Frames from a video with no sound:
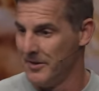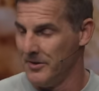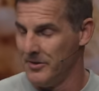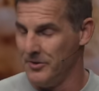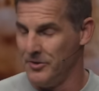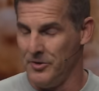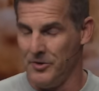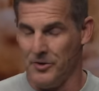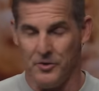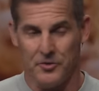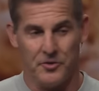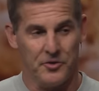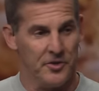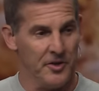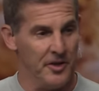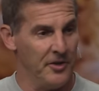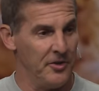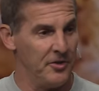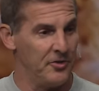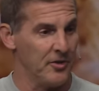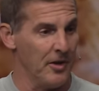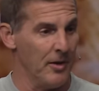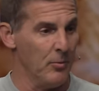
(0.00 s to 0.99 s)
Do you
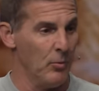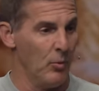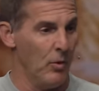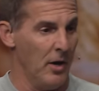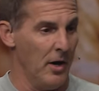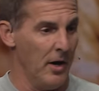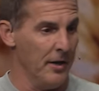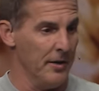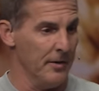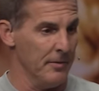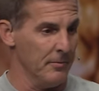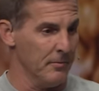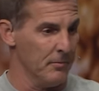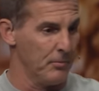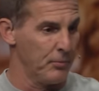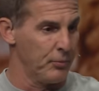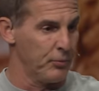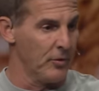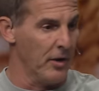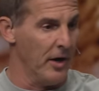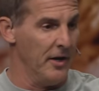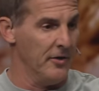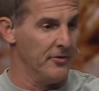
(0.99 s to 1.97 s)
see someone
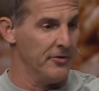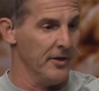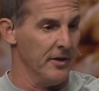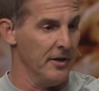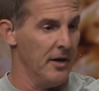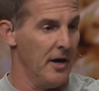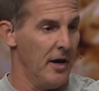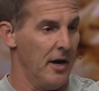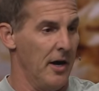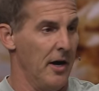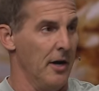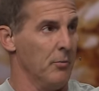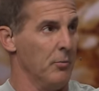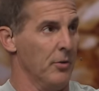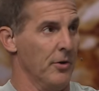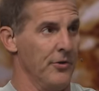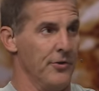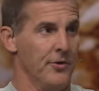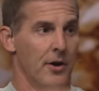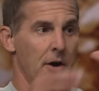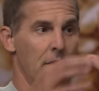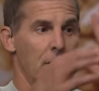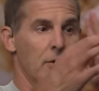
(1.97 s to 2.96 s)
praising God
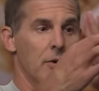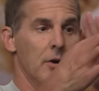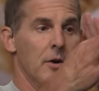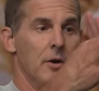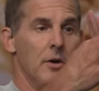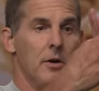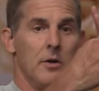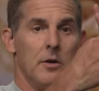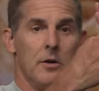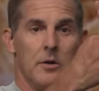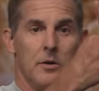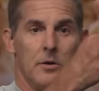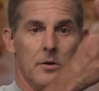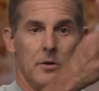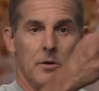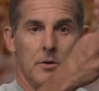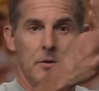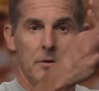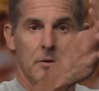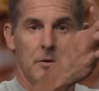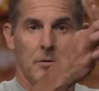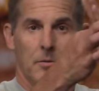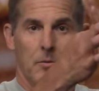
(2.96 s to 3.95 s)
with no
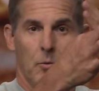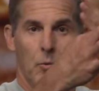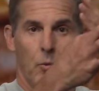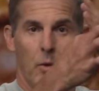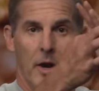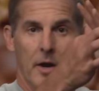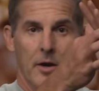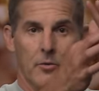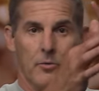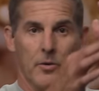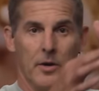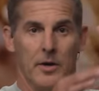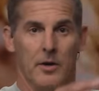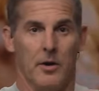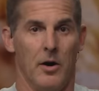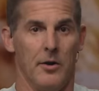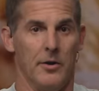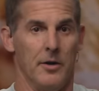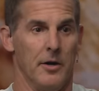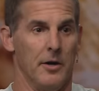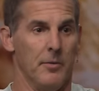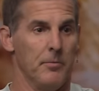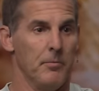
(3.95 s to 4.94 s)
wedding ring
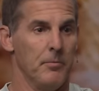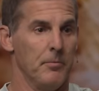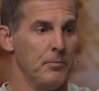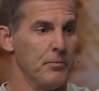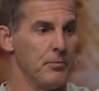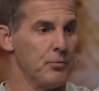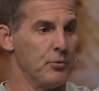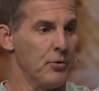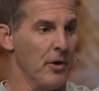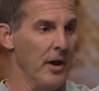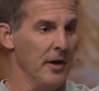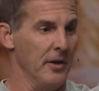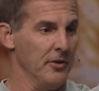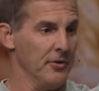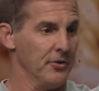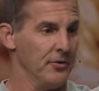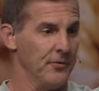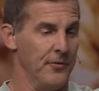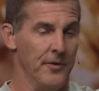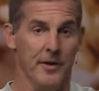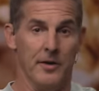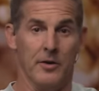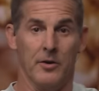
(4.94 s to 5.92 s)
on their praise
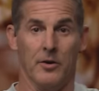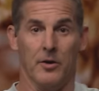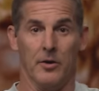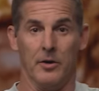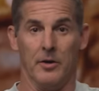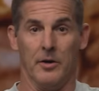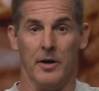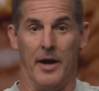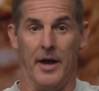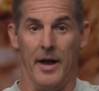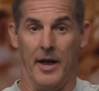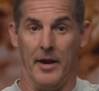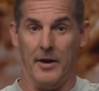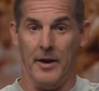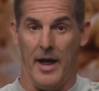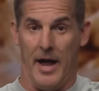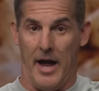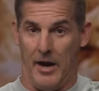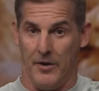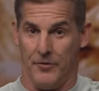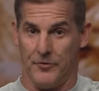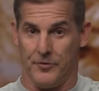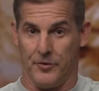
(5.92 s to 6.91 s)
finger? And
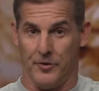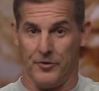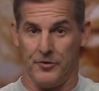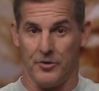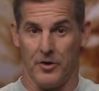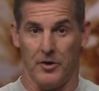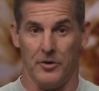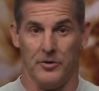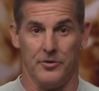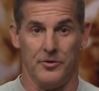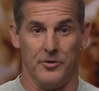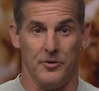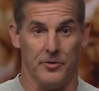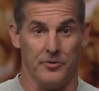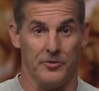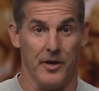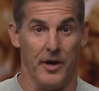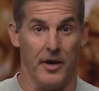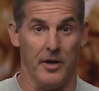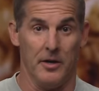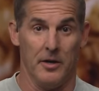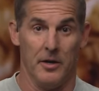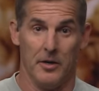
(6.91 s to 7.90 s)
after church, you
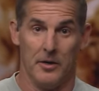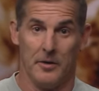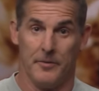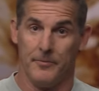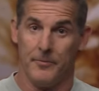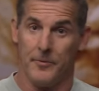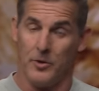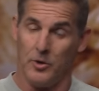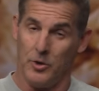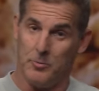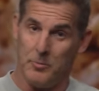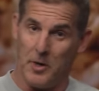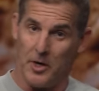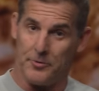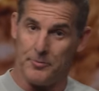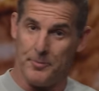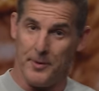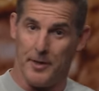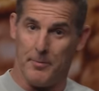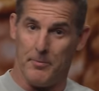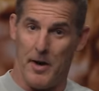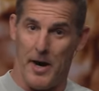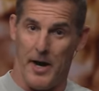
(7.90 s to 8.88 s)
say, You must
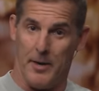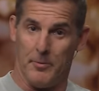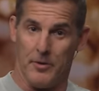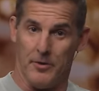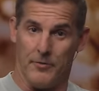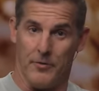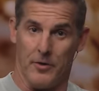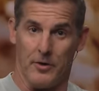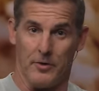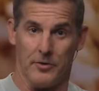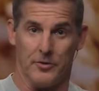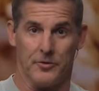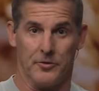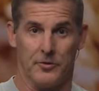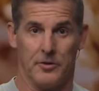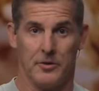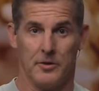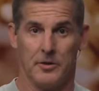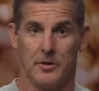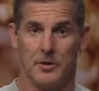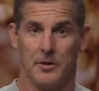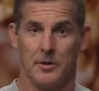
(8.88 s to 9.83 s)
be a Bible verse,